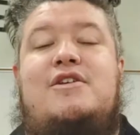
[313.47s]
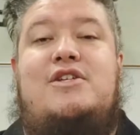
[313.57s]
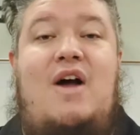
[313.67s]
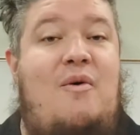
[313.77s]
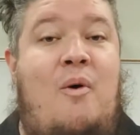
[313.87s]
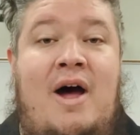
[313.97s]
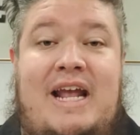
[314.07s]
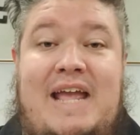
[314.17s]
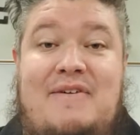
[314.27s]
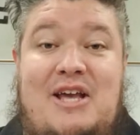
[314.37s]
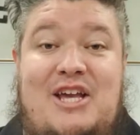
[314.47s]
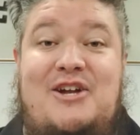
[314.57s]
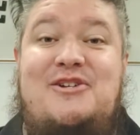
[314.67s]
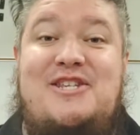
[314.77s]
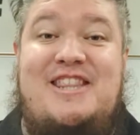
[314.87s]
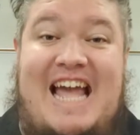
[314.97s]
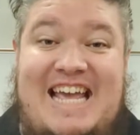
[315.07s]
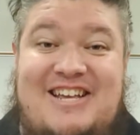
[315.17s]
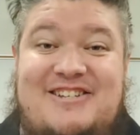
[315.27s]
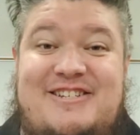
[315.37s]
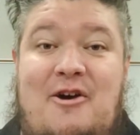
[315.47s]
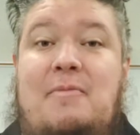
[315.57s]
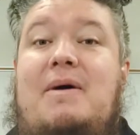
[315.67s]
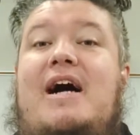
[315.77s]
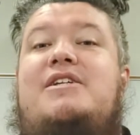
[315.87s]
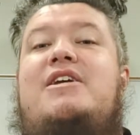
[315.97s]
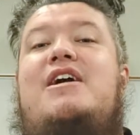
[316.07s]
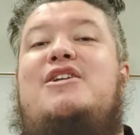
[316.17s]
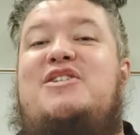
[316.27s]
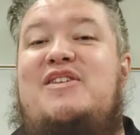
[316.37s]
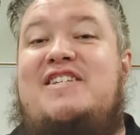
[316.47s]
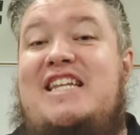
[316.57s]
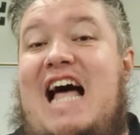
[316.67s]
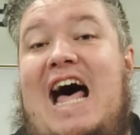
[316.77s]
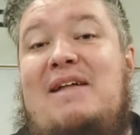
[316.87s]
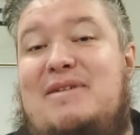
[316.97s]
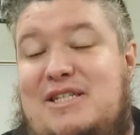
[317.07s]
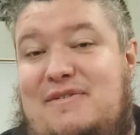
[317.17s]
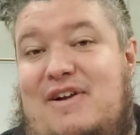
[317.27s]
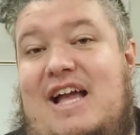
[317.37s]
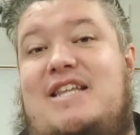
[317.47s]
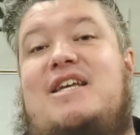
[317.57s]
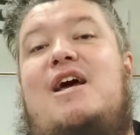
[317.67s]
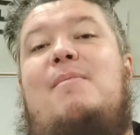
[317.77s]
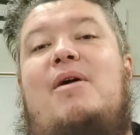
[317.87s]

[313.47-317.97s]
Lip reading: So I want to give a huge thank you so much to this anonymous friend,